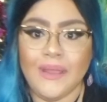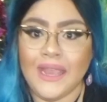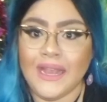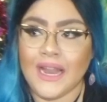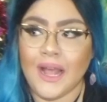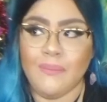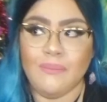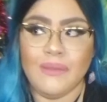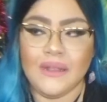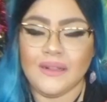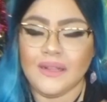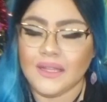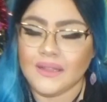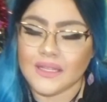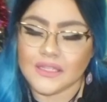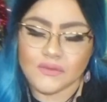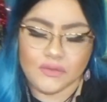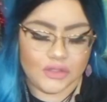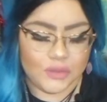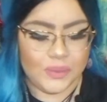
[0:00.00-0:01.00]
And I've been like
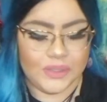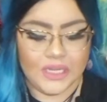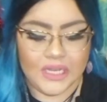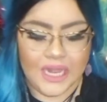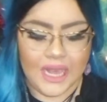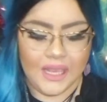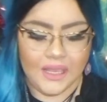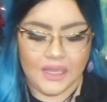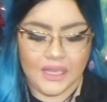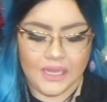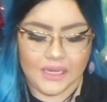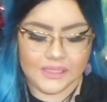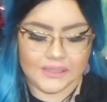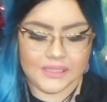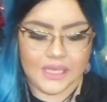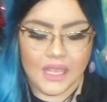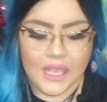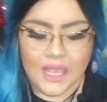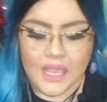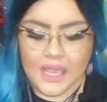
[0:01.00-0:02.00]
this for 29
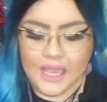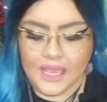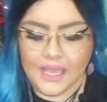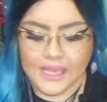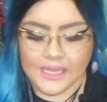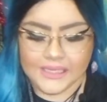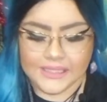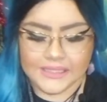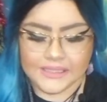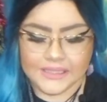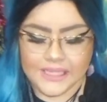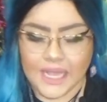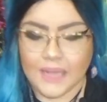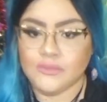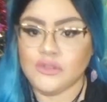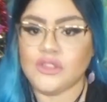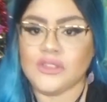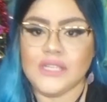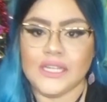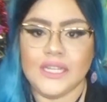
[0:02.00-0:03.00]
years. And
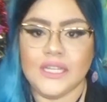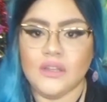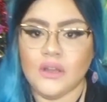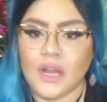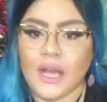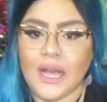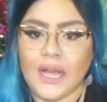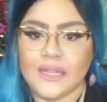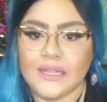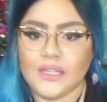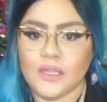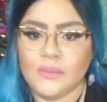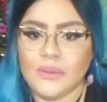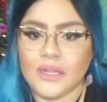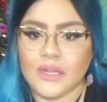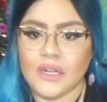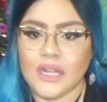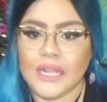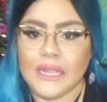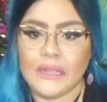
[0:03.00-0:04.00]
I'm just getting a little
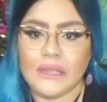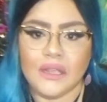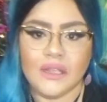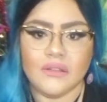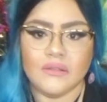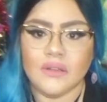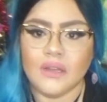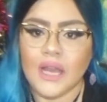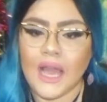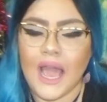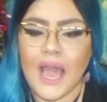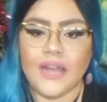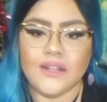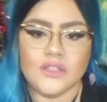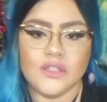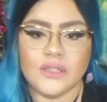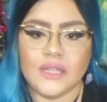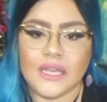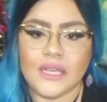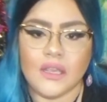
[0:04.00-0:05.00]
bit like, I have
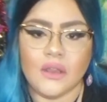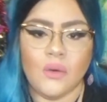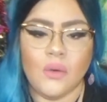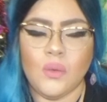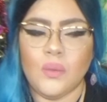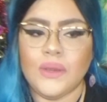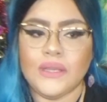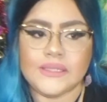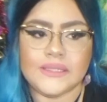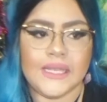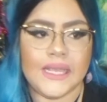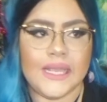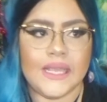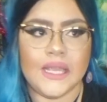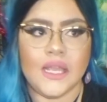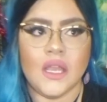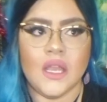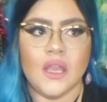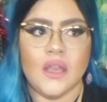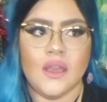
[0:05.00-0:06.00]
to like always like,
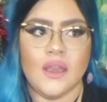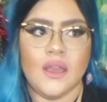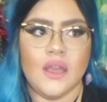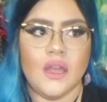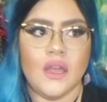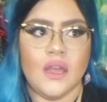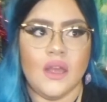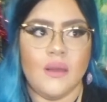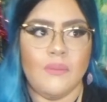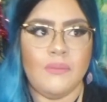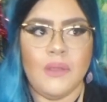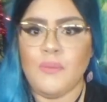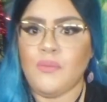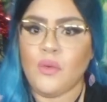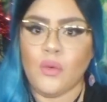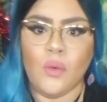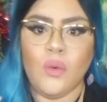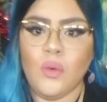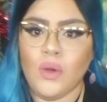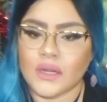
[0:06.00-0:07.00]

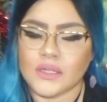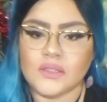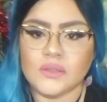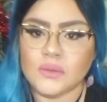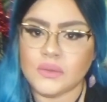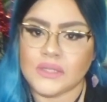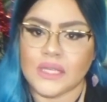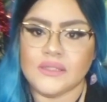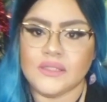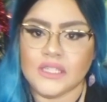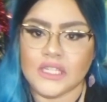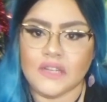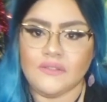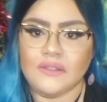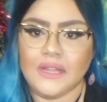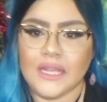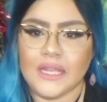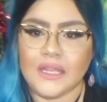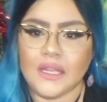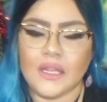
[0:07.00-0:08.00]
people who are so sensitive,
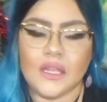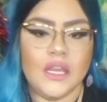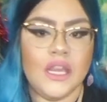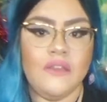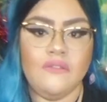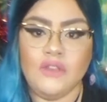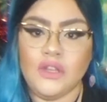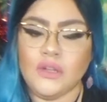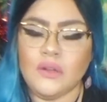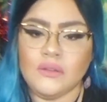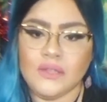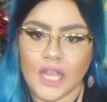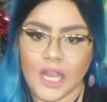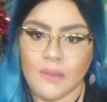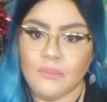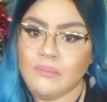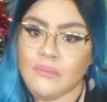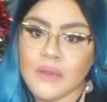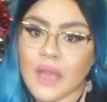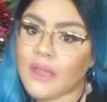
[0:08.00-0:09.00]
like, if you don't like
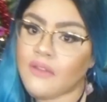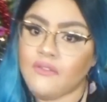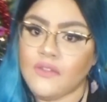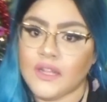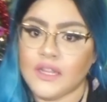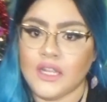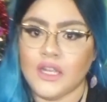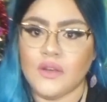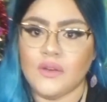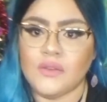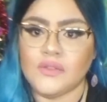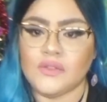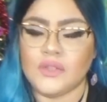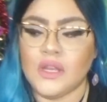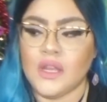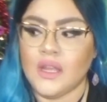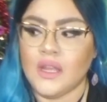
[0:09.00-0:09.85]
my videos,